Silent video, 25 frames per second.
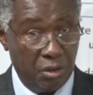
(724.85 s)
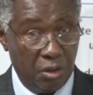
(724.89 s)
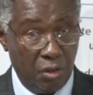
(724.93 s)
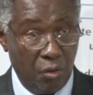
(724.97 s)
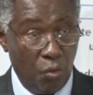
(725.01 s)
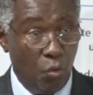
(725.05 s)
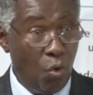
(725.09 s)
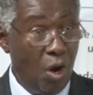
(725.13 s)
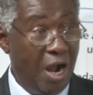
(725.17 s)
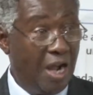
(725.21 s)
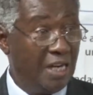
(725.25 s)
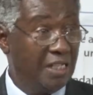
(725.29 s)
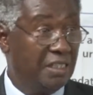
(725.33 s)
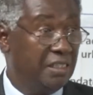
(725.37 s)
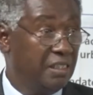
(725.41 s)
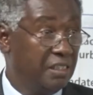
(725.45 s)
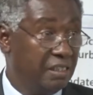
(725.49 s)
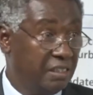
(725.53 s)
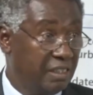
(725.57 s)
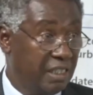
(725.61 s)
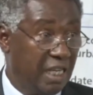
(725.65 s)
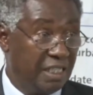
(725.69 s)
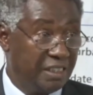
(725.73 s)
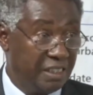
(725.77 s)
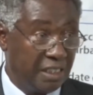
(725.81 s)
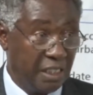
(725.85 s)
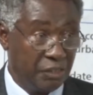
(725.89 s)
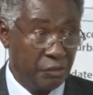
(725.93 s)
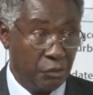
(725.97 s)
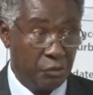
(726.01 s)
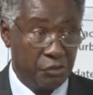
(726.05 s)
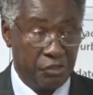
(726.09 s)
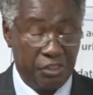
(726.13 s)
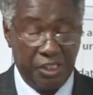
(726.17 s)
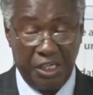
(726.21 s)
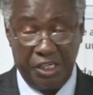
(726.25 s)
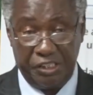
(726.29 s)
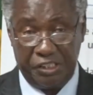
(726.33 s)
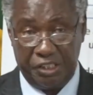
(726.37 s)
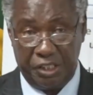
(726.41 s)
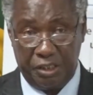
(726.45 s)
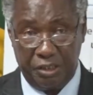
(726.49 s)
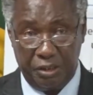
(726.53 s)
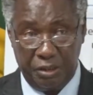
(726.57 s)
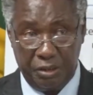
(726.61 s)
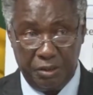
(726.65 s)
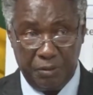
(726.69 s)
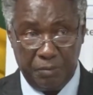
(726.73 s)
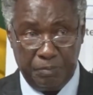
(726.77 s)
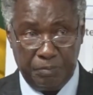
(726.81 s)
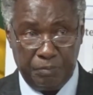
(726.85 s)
One such association,